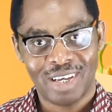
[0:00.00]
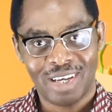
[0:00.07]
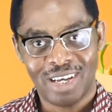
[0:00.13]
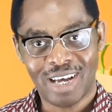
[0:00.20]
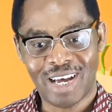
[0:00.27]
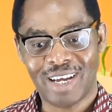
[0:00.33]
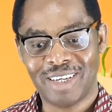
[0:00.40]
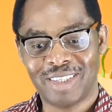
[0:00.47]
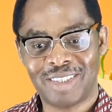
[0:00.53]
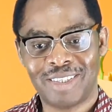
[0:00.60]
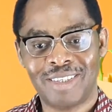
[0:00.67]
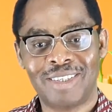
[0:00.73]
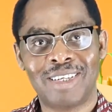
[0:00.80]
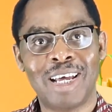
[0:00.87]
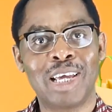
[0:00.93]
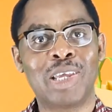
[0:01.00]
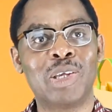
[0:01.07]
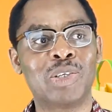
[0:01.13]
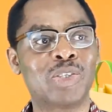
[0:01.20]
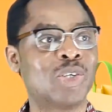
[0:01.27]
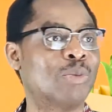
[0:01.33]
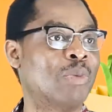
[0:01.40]
Hi, thank
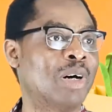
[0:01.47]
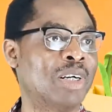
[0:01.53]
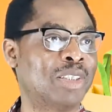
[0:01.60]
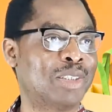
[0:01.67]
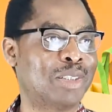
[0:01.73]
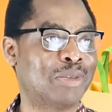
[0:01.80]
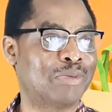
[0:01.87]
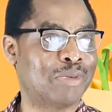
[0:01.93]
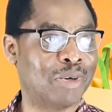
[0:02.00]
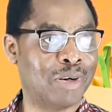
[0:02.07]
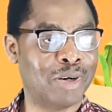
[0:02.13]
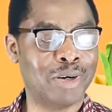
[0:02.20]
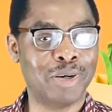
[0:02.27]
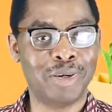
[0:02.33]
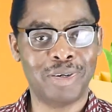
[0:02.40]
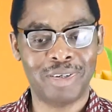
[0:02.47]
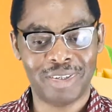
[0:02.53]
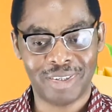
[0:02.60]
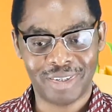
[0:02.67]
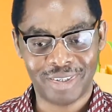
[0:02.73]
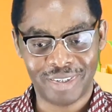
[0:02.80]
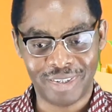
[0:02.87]
you so much for
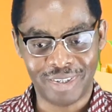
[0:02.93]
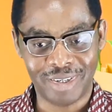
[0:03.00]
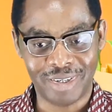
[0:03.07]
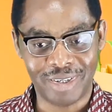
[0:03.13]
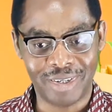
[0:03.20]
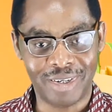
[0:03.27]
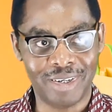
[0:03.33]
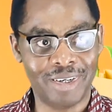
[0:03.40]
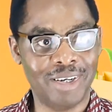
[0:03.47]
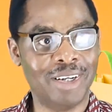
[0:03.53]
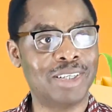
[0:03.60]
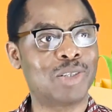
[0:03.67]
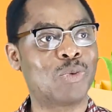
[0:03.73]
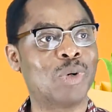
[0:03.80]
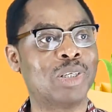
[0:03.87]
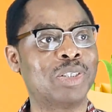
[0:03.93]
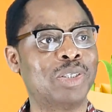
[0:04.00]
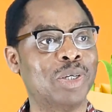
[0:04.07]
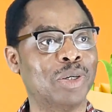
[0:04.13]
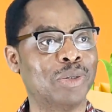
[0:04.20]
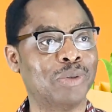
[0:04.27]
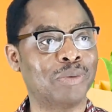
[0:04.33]
this
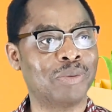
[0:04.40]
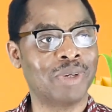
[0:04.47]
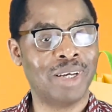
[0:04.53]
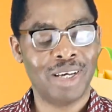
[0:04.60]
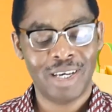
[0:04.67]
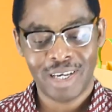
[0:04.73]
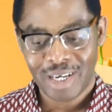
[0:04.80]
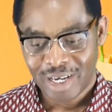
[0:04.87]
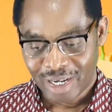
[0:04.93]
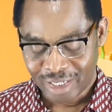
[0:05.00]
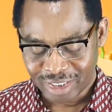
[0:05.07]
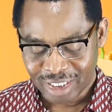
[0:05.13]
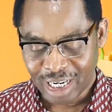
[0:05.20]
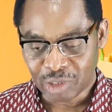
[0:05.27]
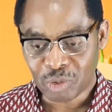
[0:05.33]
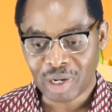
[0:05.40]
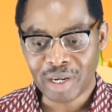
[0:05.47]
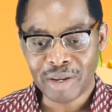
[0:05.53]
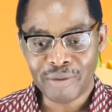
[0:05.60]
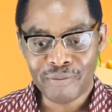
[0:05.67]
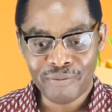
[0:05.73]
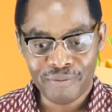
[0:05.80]
question. It's
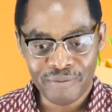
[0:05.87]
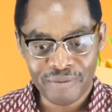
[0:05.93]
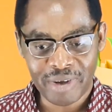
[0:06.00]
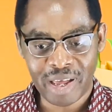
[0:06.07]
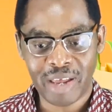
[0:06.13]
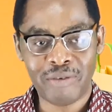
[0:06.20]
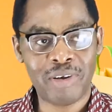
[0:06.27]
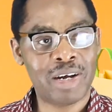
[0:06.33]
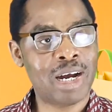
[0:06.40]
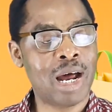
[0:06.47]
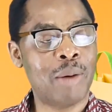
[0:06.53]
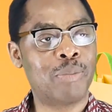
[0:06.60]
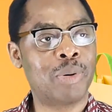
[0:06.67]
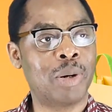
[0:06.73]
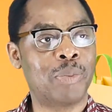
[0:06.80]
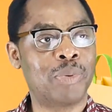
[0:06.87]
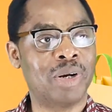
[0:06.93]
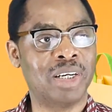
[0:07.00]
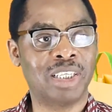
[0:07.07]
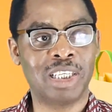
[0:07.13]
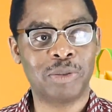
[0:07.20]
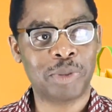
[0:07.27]
actually very
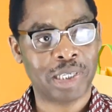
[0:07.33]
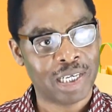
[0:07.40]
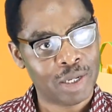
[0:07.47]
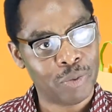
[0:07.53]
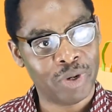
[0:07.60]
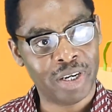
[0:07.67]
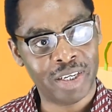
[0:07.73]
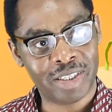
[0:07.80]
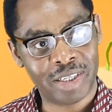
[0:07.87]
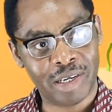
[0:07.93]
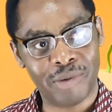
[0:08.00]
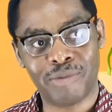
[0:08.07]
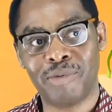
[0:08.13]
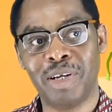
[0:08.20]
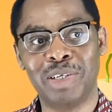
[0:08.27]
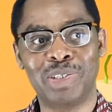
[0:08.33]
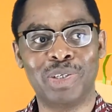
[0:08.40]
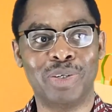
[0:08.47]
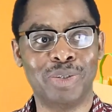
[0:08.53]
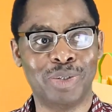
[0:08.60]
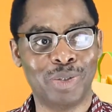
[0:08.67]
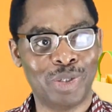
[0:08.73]
appropriate, especially with
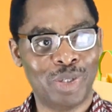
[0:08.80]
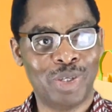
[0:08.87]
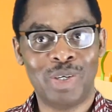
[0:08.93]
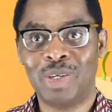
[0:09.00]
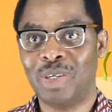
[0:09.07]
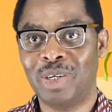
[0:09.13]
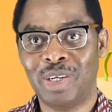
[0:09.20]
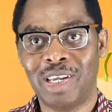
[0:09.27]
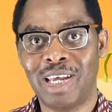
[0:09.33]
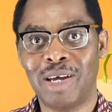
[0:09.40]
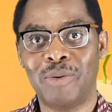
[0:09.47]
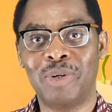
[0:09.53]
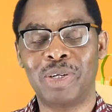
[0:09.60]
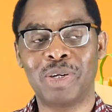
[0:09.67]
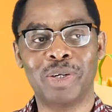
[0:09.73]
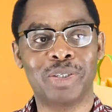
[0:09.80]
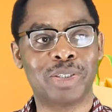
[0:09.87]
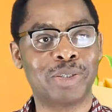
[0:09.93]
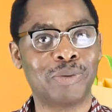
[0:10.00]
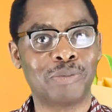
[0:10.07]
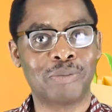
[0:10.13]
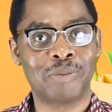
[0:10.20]
inflation here with
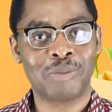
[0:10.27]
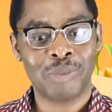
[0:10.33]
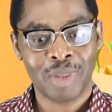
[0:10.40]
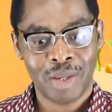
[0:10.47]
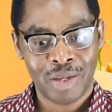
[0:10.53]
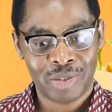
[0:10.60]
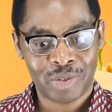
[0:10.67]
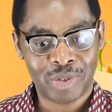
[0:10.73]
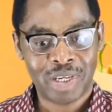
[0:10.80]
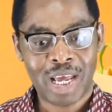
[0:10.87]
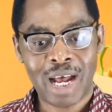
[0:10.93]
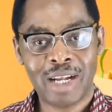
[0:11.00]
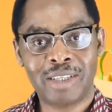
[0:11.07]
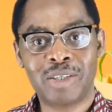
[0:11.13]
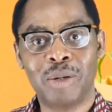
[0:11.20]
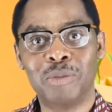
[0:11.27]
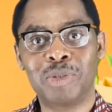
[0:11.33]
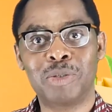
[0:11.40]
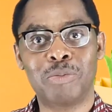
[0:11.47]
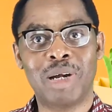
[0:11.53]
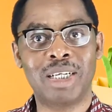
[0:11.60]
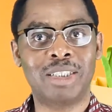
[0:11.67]
us. So here are some
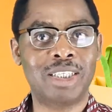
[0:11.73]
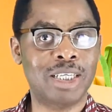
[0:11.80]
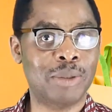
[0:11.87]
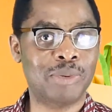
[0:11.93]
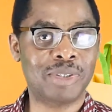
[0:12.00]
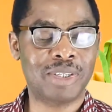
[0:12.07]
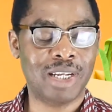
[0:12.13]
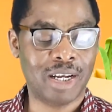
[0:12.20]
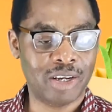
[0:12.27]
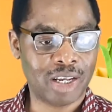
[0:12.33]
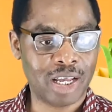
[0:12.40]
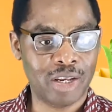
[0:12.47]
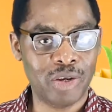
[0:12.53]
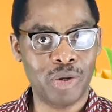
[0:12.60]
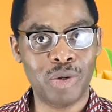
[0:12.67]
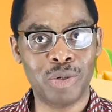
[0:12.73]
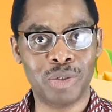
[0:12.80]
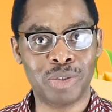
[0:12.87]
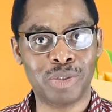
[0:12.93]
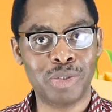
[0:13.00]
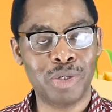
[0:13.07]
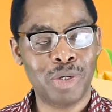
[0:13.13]
smart tips that you can
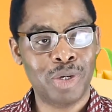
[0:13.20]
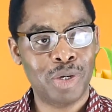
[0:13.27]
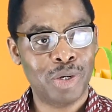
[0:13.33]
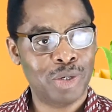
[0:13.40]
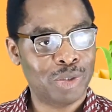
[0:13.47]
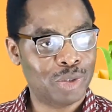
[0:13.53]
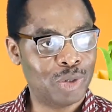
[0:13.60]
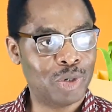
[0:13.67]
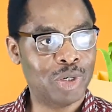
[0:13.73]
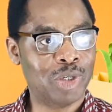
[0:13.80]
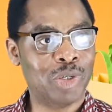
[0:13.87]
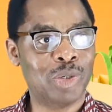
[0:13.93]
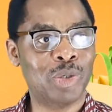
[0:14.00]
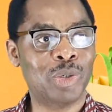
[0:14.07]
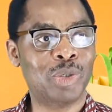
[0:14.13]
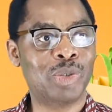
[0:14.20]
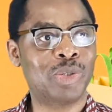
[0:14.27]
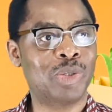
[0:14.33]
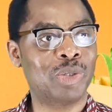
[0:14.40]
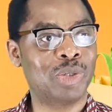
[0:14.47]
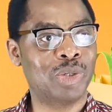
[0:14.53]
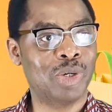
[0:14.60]
use to
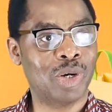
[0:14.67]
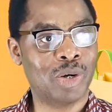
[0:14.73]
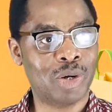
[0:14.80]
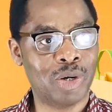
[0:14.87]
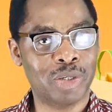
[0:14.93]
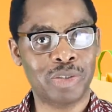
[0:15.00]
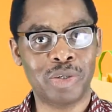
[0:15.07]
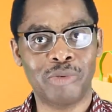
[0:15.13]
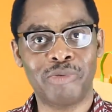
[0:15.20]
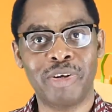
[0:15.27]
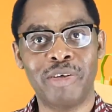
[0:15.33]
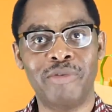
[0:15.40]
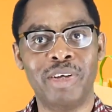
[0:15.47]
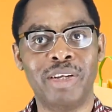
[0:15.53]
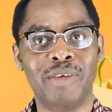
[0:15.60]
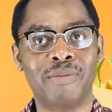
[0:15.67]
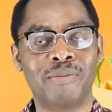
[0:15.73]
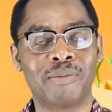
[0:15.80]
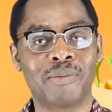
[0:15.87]
reduce your cost of living.